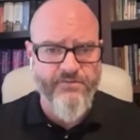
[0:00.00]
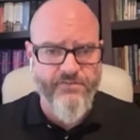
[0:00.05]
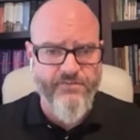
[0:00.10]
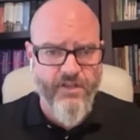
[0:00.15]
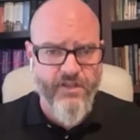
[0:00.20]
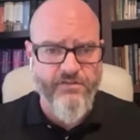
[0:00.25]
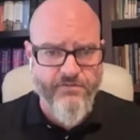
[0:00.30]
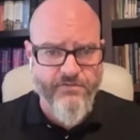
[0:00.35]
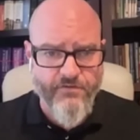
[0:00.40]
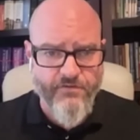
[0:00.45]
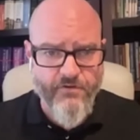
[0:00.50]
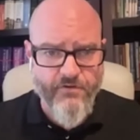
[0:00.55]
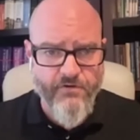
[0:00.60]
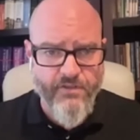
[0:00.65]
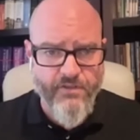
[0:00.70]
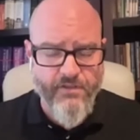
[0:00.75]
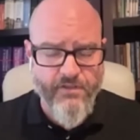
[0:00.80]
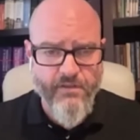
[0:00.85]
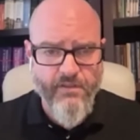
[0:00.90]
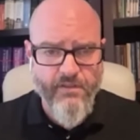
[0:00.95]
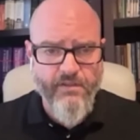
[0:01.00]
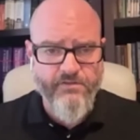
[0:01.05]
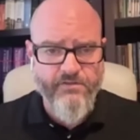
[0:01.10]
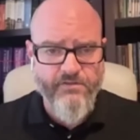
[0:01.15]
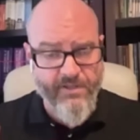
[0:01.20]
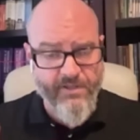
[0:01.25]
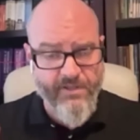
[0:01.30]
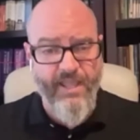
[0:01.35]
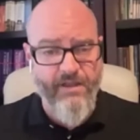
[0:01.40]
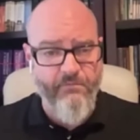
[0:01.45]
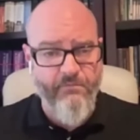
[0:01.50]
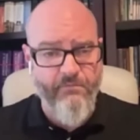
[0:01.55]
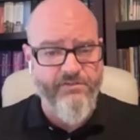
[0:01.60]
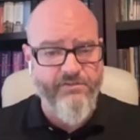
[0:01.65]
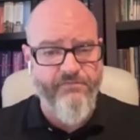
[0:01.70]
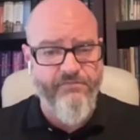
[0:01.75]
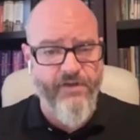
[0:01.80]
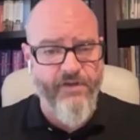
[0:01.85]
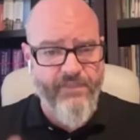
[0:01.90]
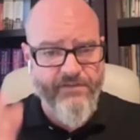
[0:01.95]
no discontinuity, depending how
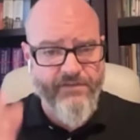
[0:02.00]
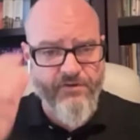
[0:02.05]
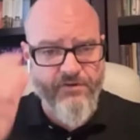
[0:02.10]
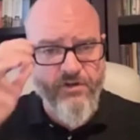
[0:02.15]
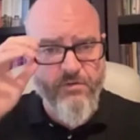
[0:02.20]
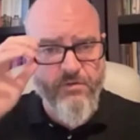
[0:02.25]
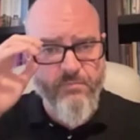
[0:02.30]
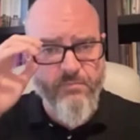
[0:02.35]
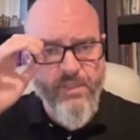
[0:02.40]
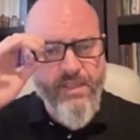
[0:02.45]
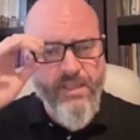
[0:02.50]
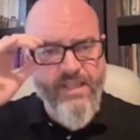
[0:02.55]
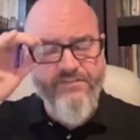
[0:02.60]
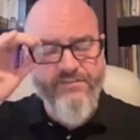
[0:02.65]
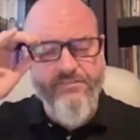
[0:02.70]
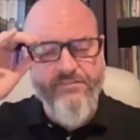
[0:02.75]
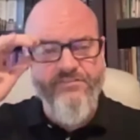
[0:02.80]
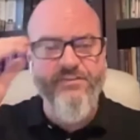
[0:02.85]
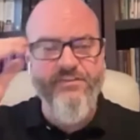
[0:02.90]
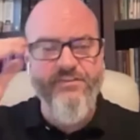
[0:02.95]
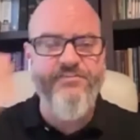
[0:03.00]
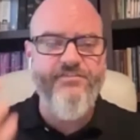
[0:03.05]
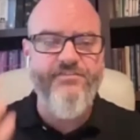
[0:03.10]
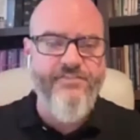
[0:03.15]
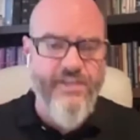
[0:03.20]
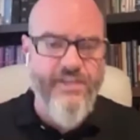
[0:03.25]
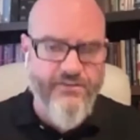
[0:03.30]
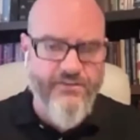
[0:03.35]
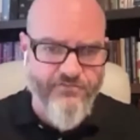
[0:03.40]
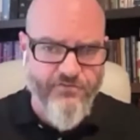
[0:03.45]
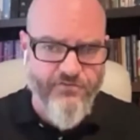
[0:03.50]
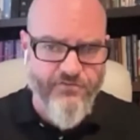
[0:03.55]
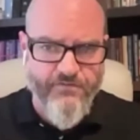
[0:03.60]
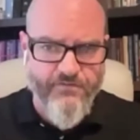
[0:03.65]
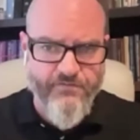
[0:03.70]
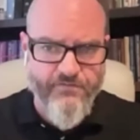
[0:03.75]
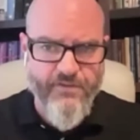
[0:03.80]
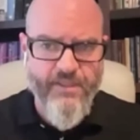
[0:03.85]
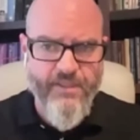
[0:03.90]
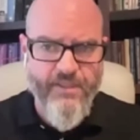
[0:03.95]
we define that term. It's
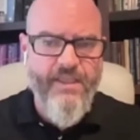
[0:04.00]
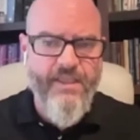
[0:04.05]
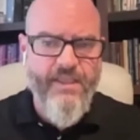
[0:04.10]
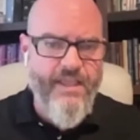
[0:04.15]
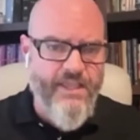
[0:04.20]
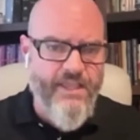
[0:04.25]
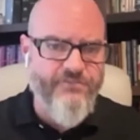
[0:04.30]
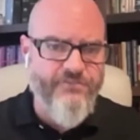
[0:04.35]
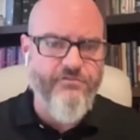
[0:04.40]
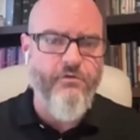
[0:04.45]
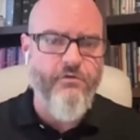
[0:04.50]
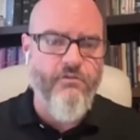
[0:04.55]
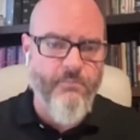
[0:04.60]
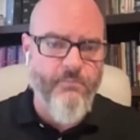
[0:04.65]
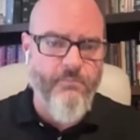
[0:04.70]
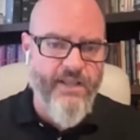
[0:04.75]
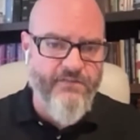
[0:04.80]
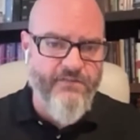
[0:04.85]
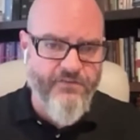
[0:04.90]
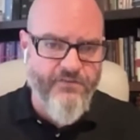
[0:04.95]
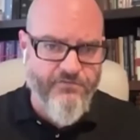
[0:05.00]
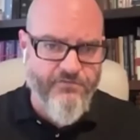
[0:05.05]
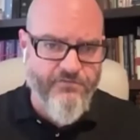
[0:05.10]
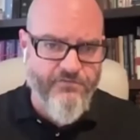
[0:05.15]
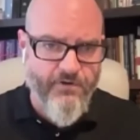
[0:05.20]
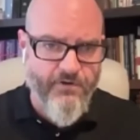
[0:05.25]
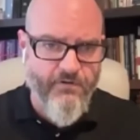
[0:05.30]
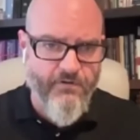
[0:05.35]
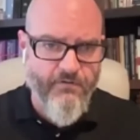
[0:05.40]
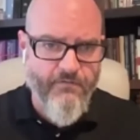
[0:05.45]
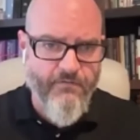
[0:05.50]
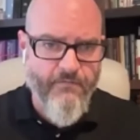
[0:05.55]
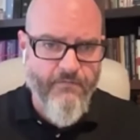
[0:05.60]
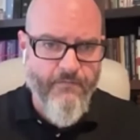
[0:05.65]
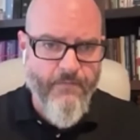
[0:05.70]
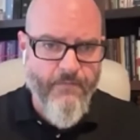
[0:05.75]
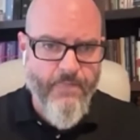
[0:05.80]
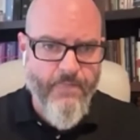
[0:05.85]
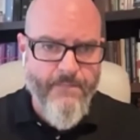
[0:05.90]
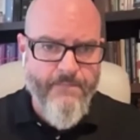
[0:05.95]
distinctions. Israel remains Israel.
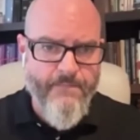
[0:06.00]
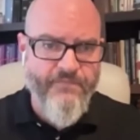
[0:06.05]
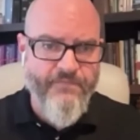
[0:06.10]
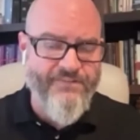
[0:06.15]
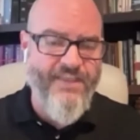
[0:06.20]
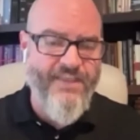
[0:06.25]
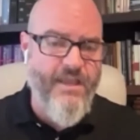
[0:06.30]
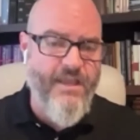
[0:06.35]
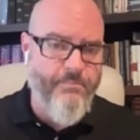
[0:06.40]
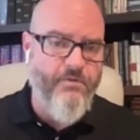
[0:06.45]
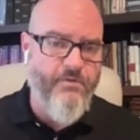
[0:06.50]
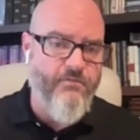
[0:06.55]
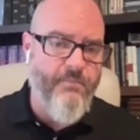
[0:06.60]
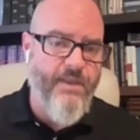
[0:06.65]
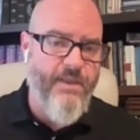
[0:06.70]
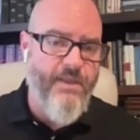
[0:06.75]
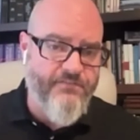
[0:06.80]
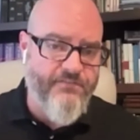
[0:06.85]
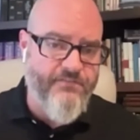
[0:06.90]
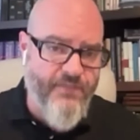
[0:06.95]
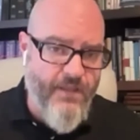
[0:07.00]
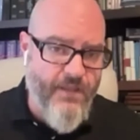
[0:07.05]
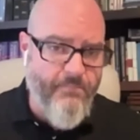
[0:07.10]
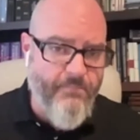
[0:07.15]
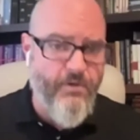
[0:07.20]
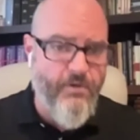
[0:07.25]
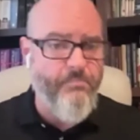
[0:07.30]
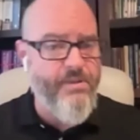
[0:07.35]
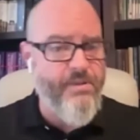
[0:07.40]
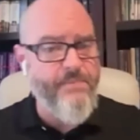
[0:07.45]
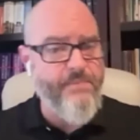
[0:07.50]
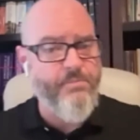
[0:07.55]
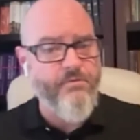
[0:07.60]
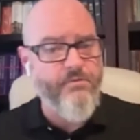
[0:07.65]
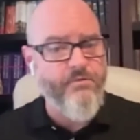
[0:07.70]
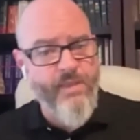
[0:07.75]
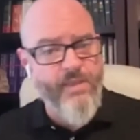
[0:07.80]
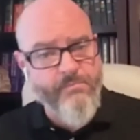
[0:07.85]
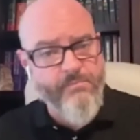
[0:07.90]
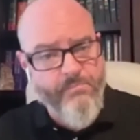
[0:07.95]
The temple remains temple.
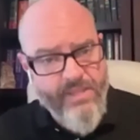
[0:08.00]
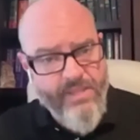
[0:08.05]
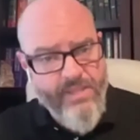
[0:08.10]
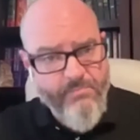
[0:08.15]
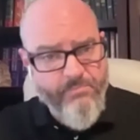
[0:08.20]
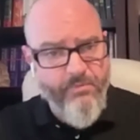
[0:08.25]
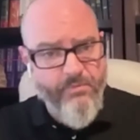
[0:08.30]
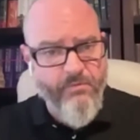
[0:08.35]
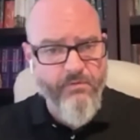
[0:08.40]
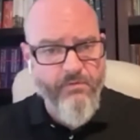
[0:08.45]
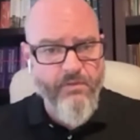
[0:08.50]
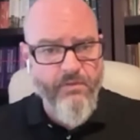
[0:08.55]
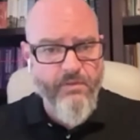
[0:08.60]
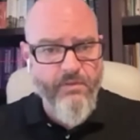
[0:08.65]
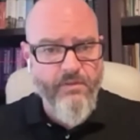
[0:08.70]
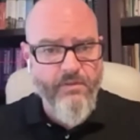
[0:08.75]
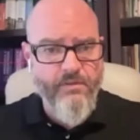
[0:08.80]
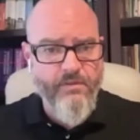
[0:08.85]
People remain people